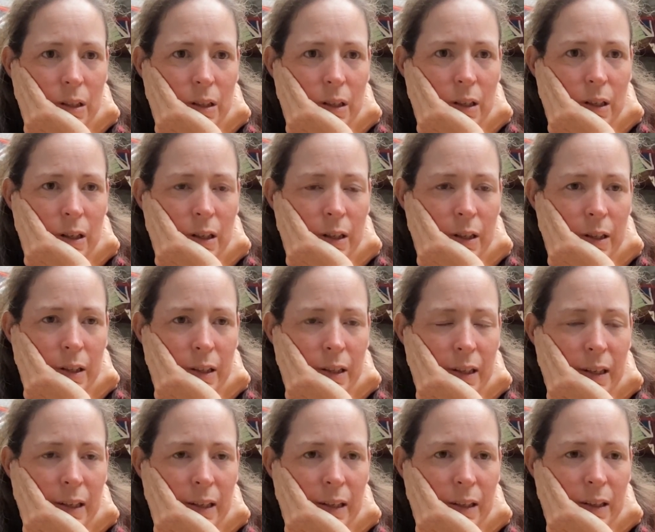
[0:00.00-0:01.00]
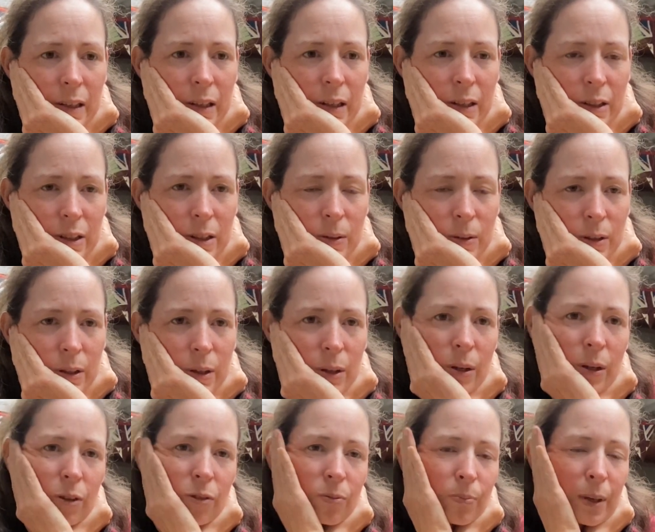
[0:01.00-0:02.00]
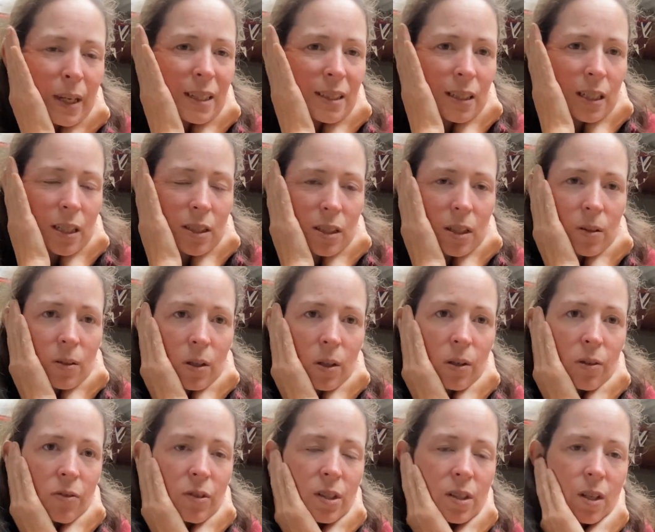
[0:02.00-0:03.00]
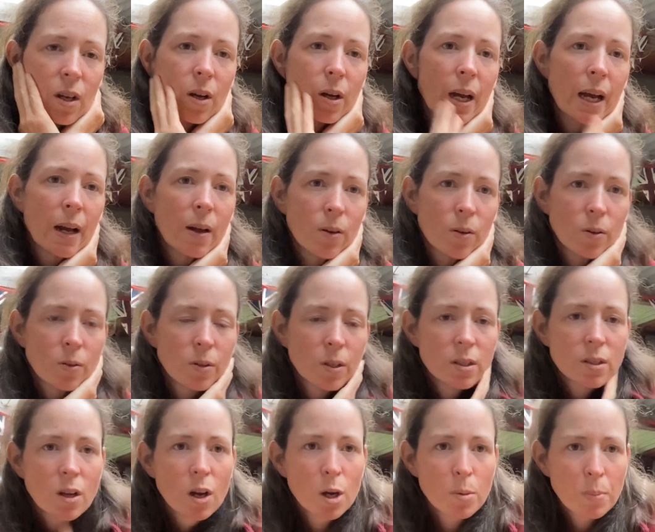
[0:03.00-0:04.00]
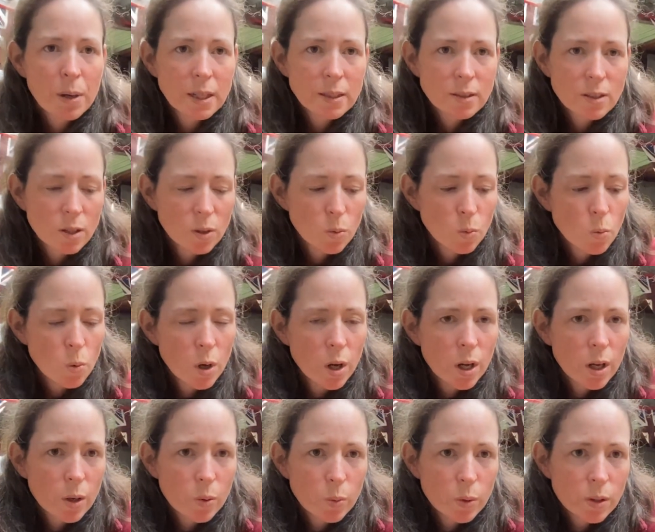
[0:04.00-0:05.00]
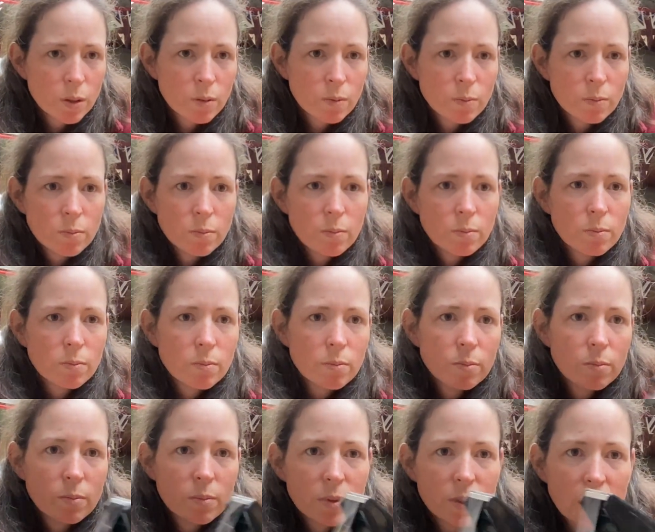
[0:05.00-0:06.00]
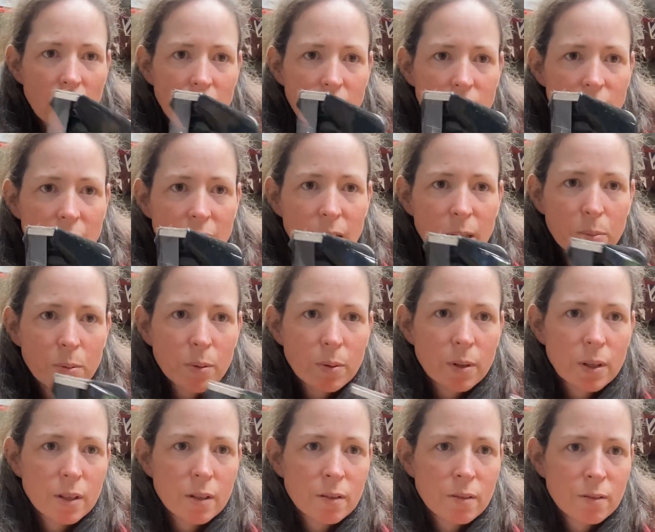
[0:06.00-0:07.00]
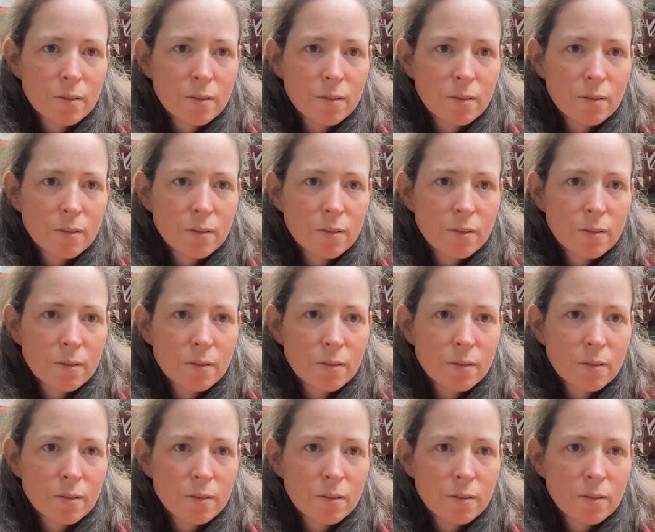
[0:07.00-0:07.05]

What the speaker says: I don't know if this how long this iPad's going to work with sellotape on it.